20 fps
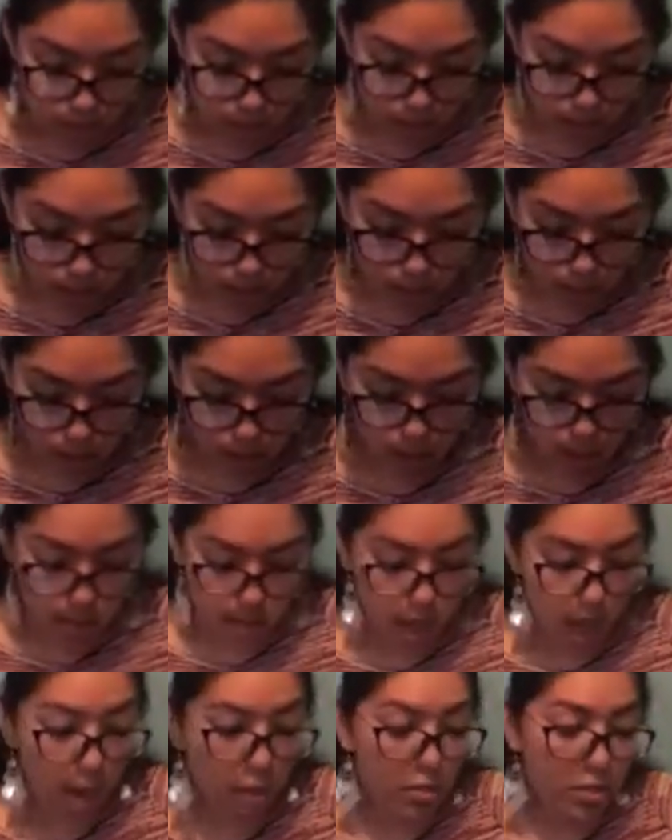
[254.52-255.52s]

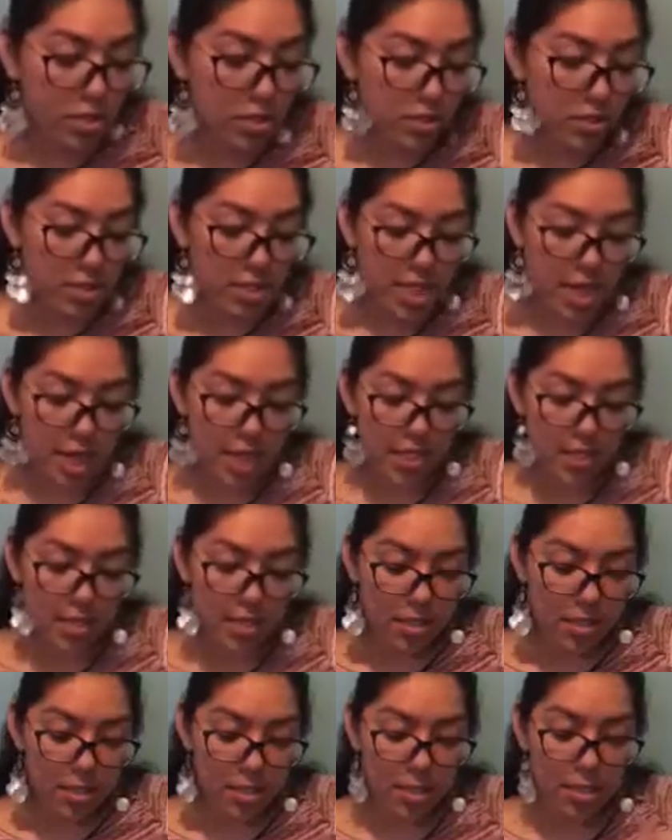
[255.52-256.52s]
I will use that
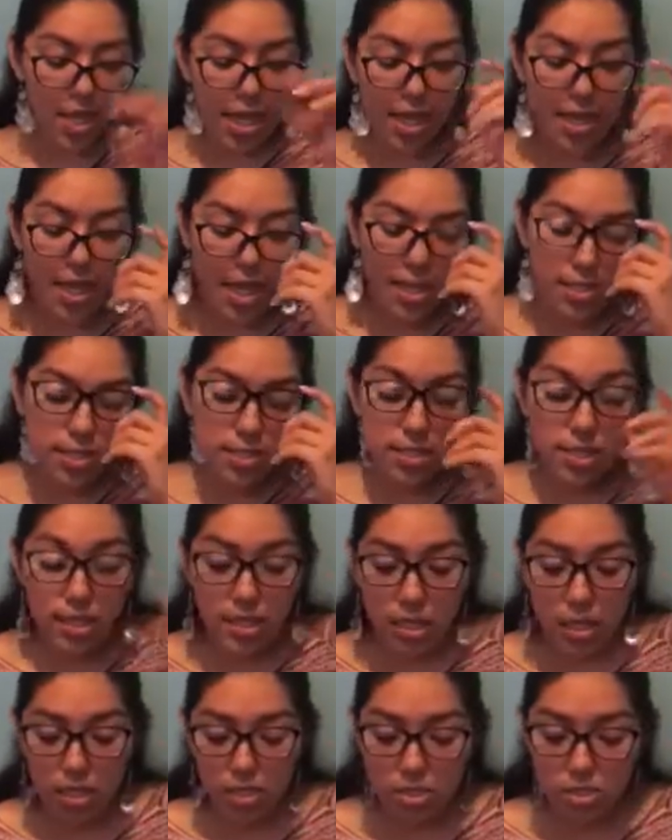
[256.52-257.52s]
as an
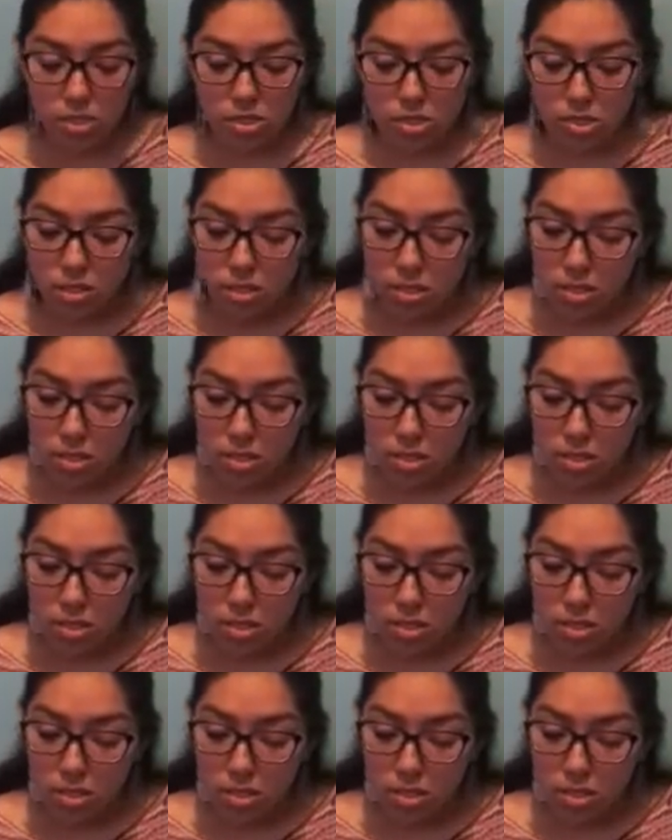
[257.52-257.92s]
engage.